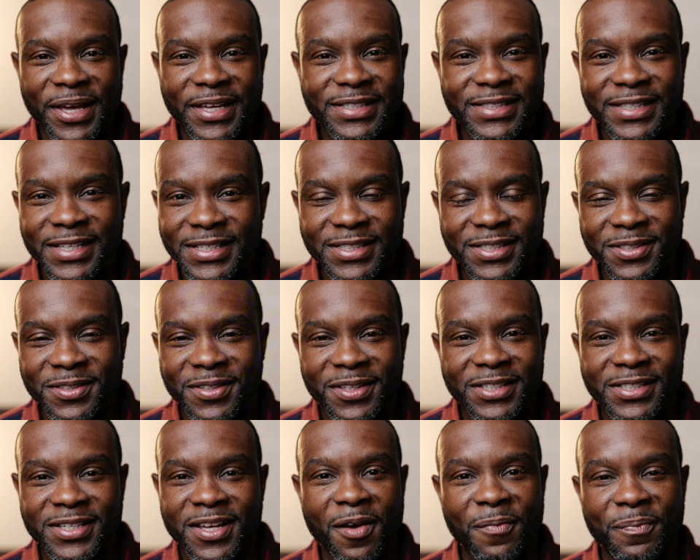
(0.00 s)

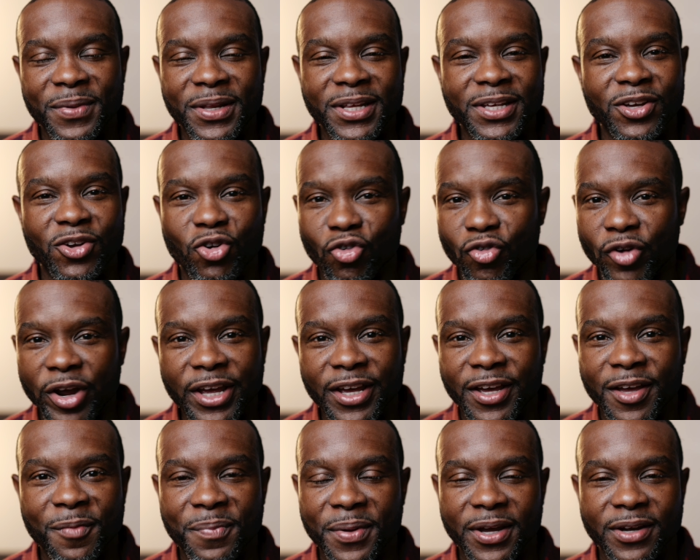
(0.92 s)
this company great
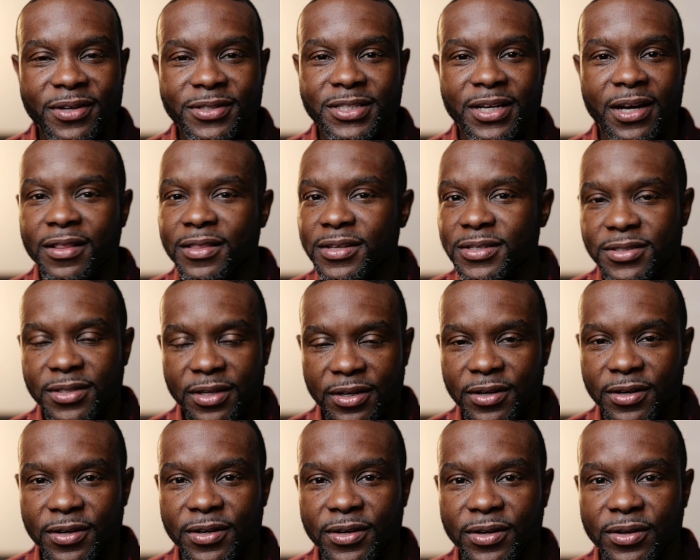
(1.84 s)
compared to others.
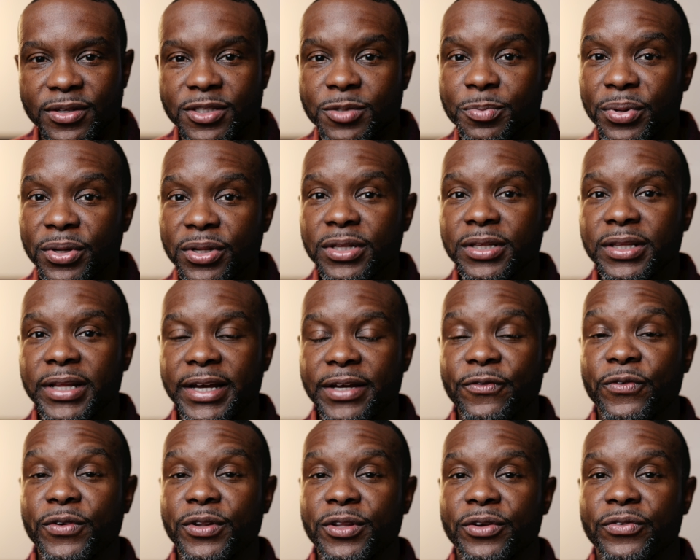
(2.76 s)
No. It's pulling like
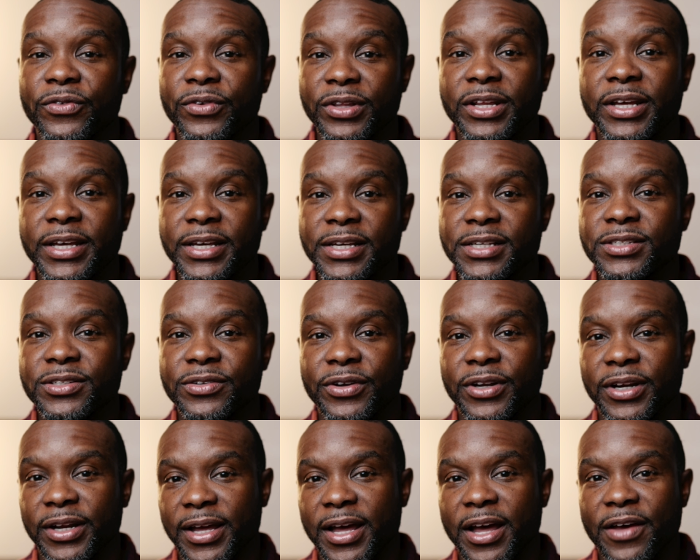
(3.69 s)
from the history
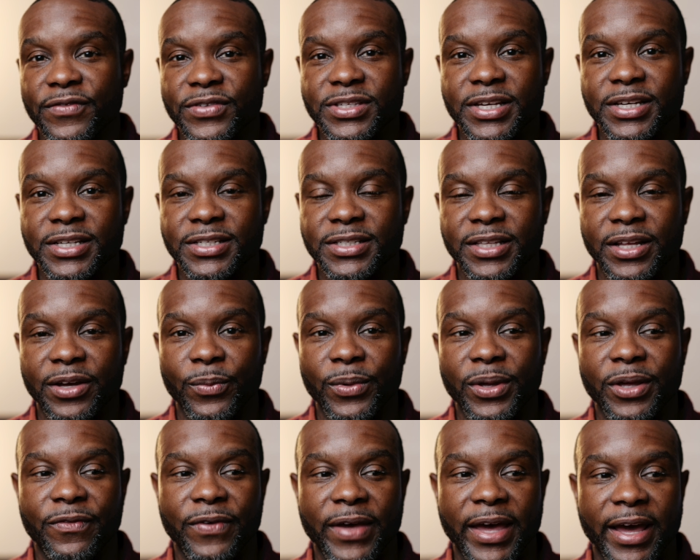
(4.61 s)
and the conversation that
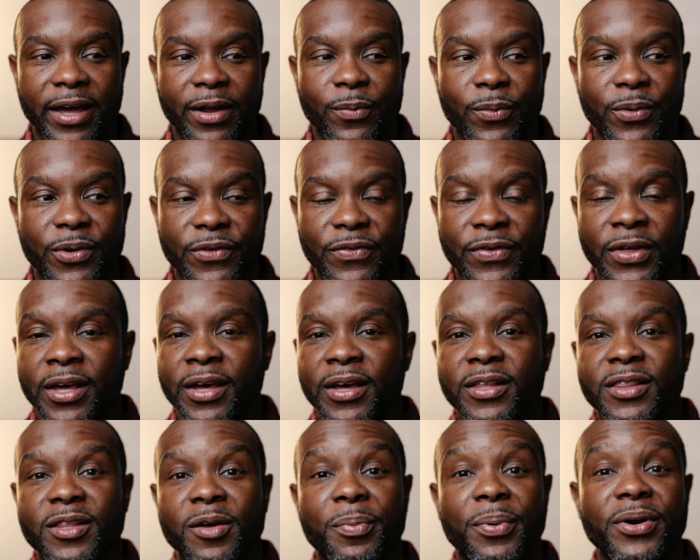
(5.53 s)
we've had with
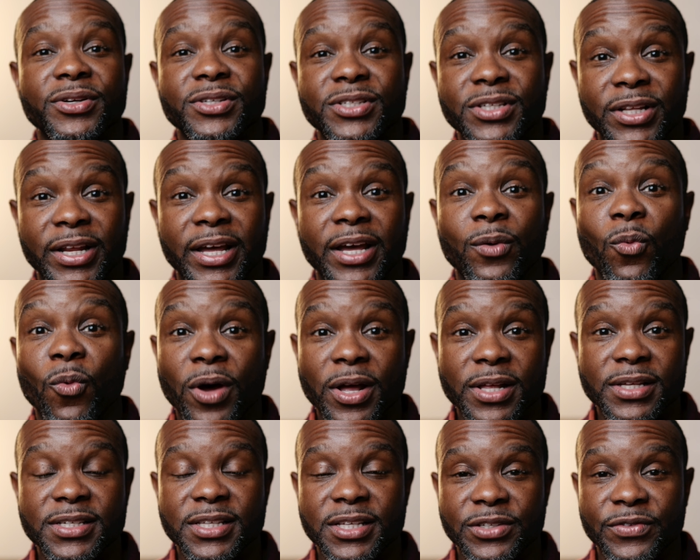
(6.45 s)
the person that
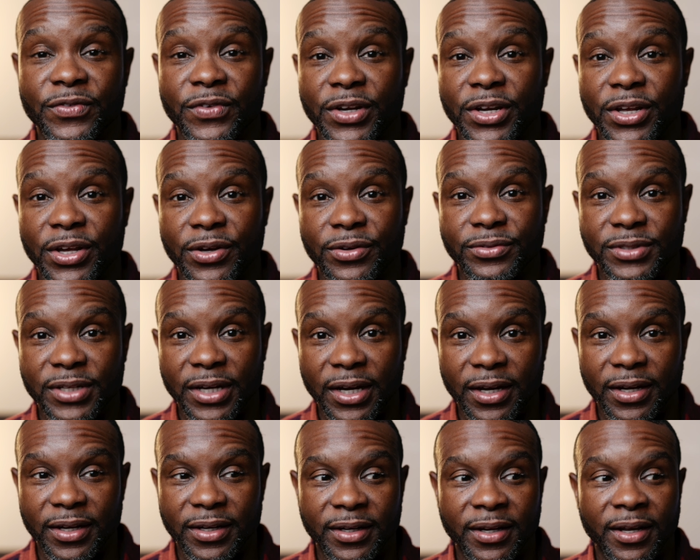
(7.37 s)
wants this video
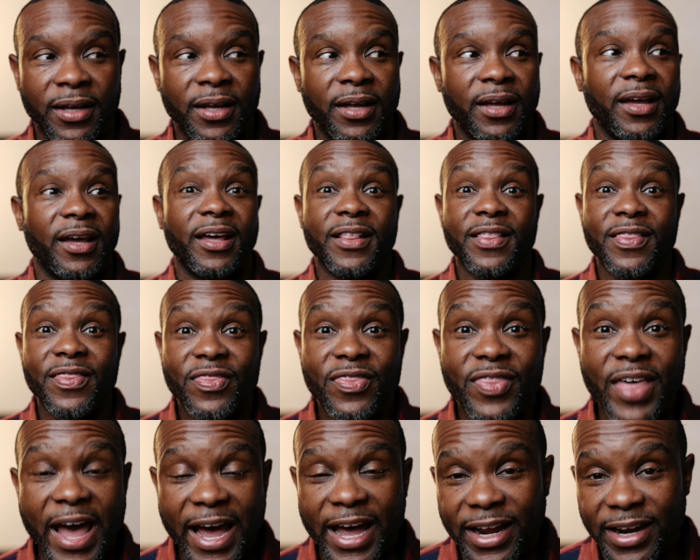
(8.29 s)
done. And
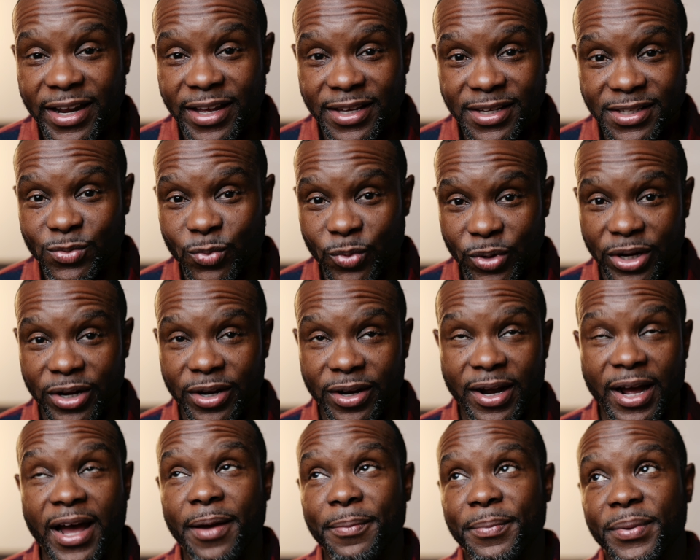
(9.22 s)
that is where
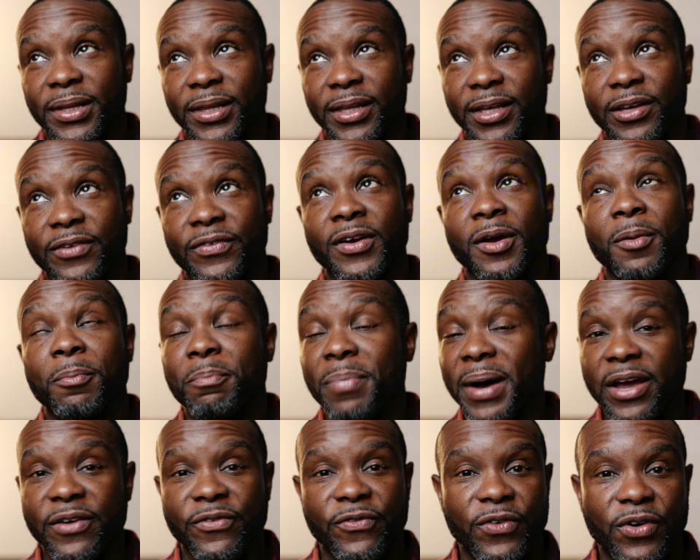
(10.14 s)
I believe
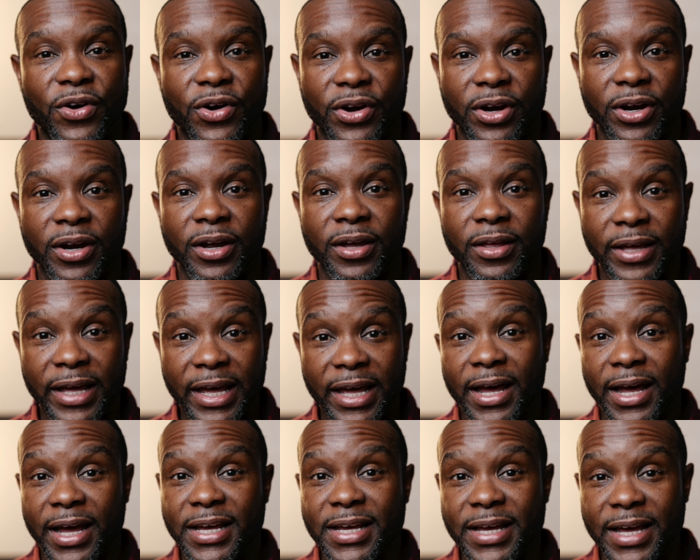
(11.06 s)
by far
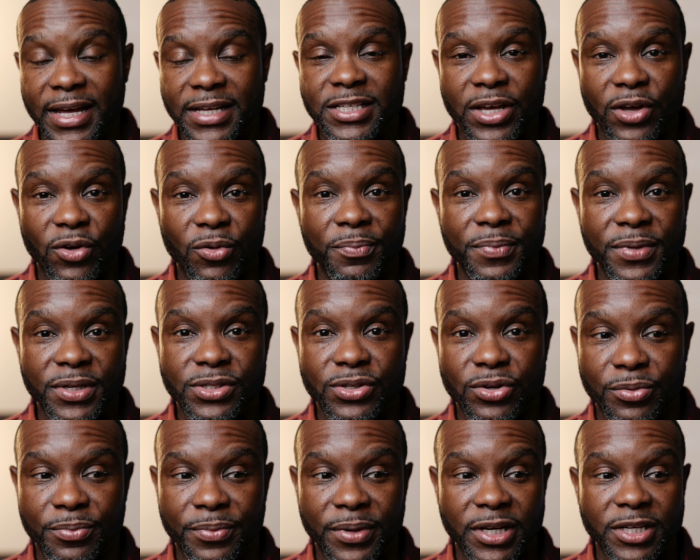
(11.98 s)
AI has helped me so
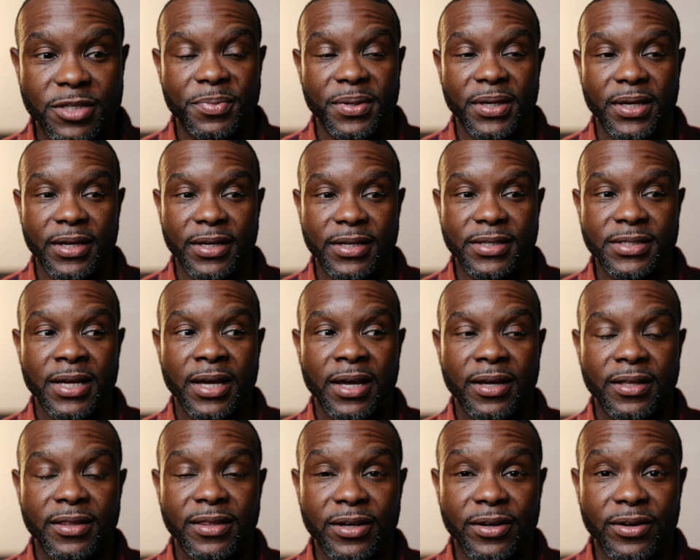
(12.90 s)
much, because
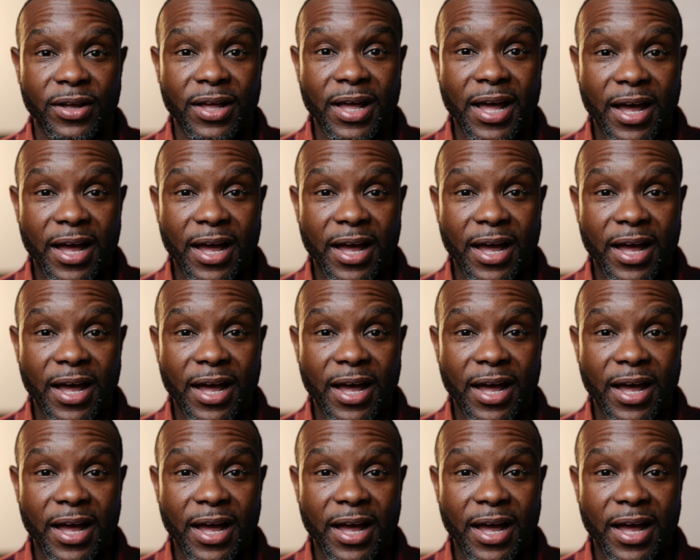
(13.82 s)
they're